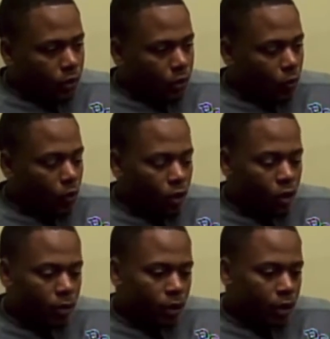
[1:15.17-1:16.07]
Woke
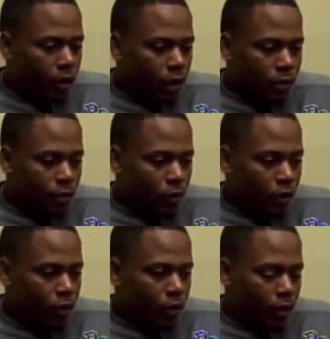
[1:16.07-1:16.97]
up early this
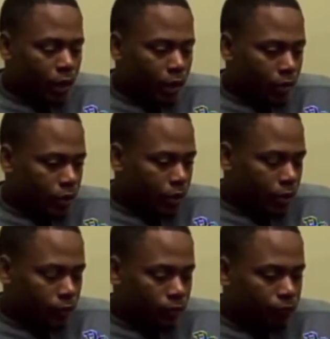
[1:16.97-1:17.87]
morning, I don't
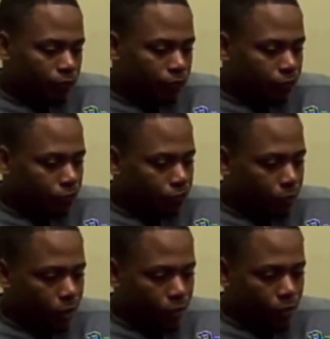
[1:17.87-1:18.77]
know.
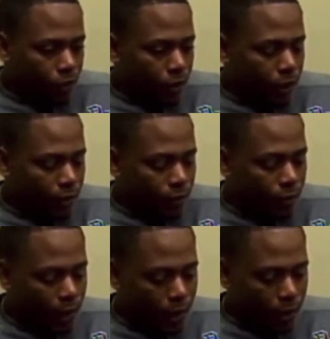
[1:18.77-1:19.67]
The last
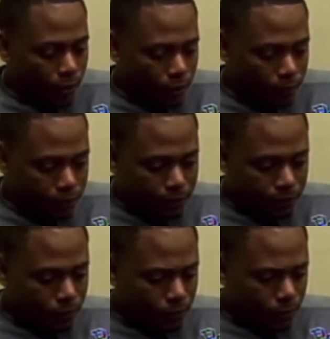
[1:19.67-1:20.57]
fire.
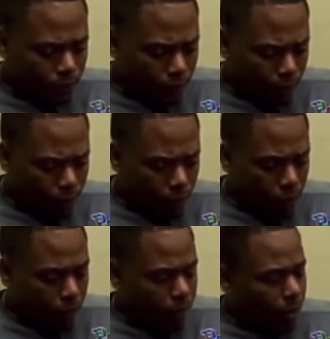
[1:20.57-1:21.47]

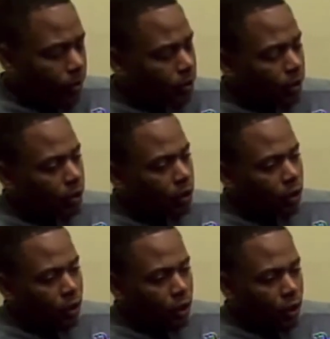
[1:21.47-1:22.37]
Woke up thirsty.
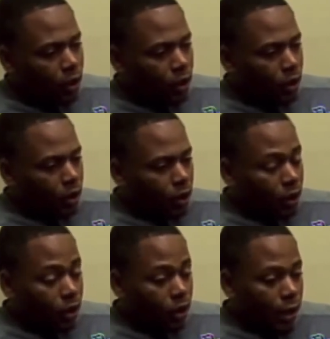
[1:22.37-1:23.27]

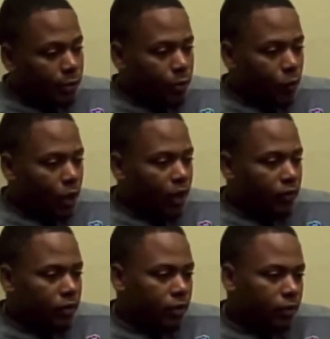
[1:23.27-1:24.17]
Asked my
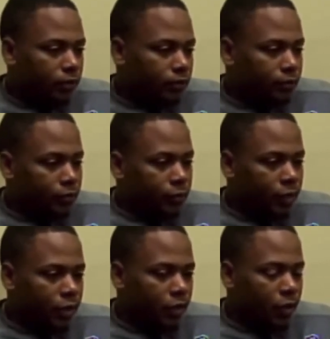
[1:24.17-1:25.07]
wife to...
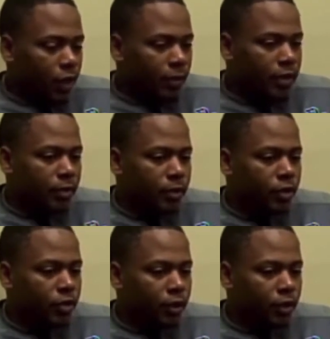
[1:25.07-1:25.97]
grabbing something to
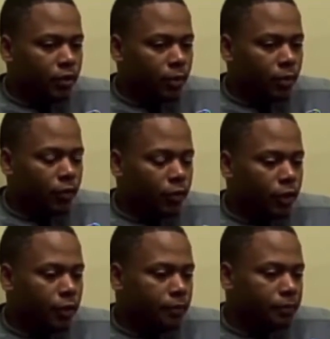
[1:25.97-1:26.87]
drink from